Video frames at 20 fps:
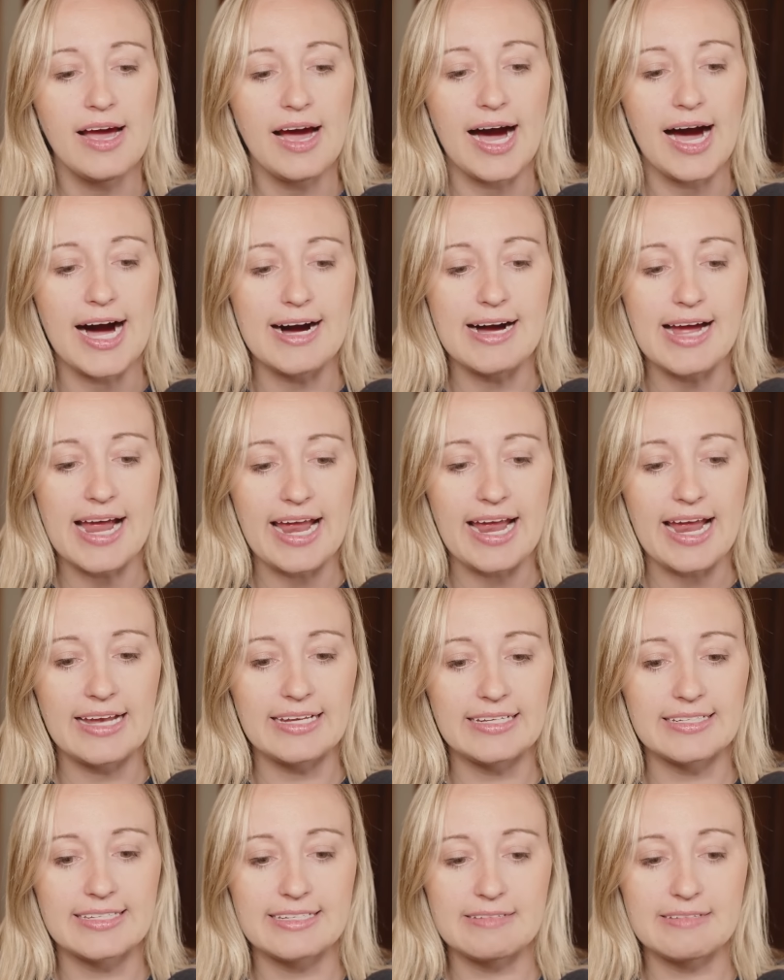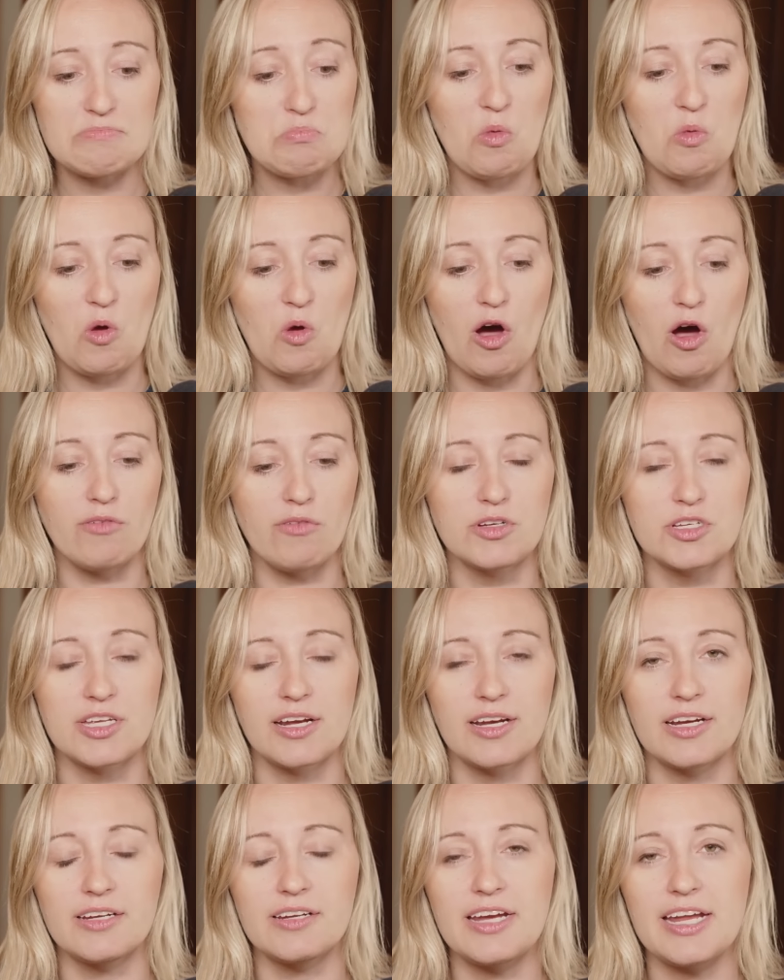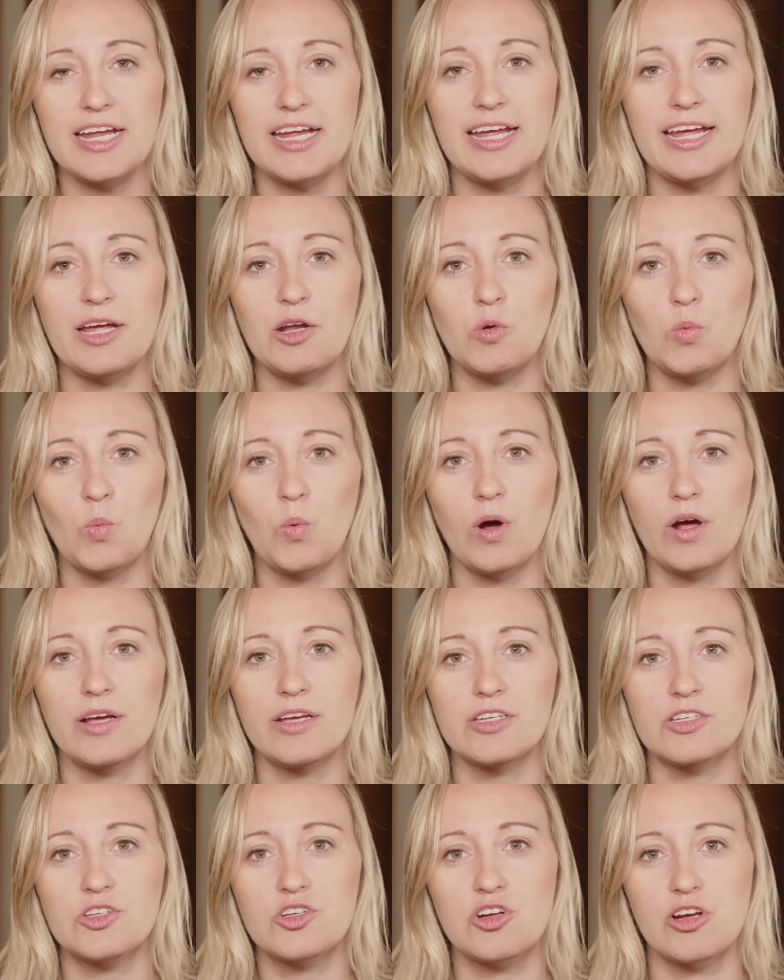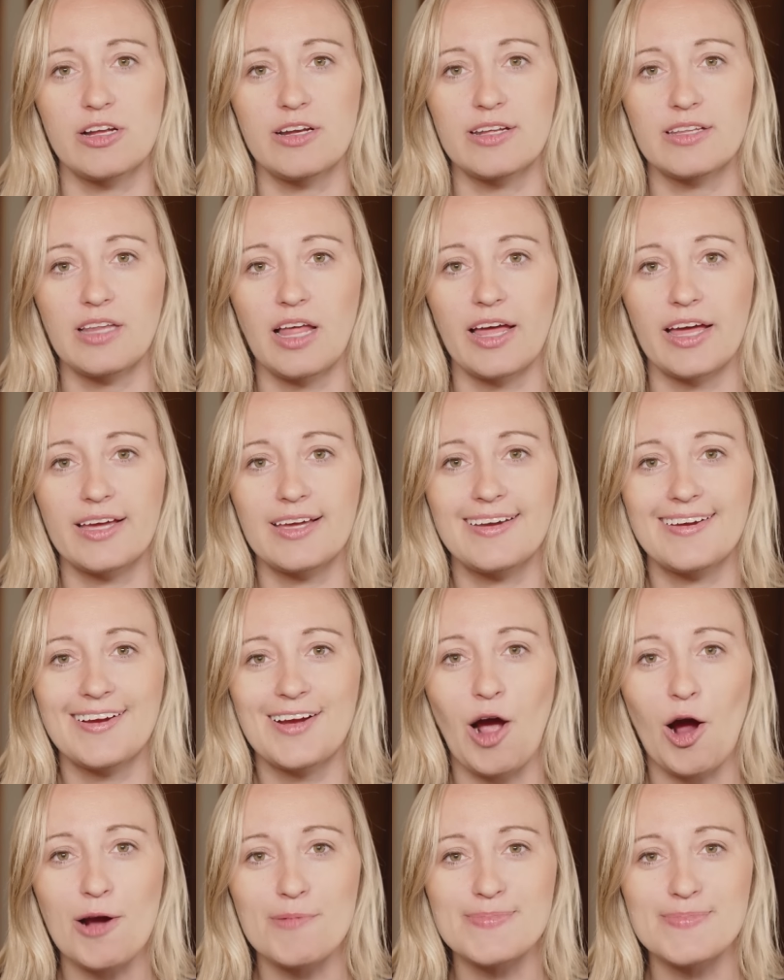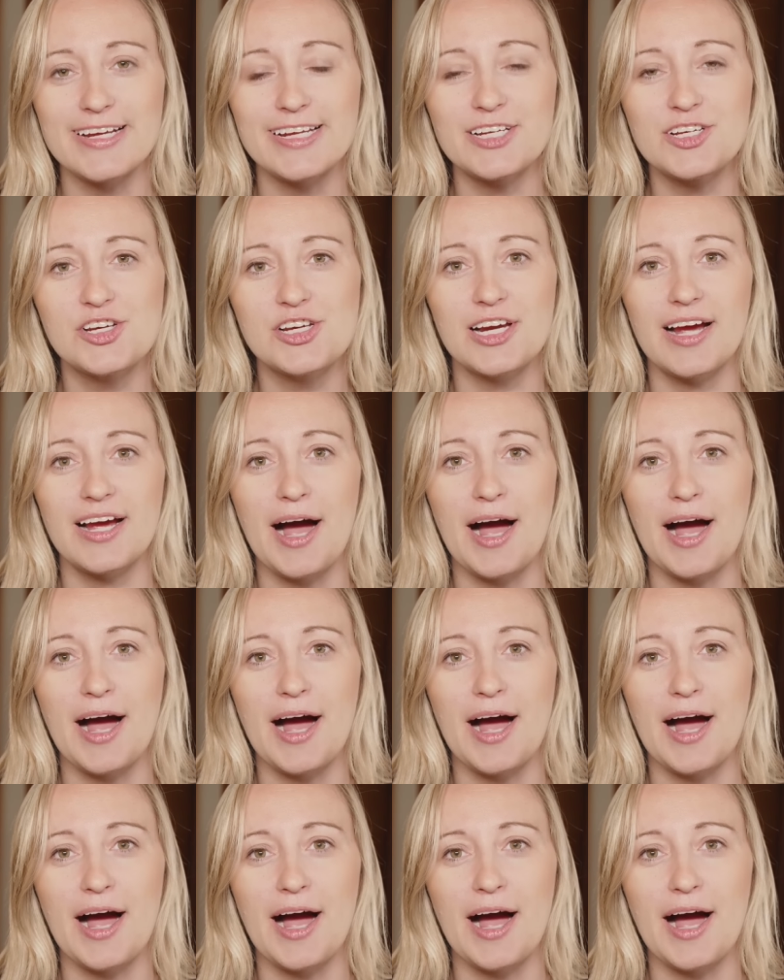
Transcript: and all of a sudden it was treated like garbage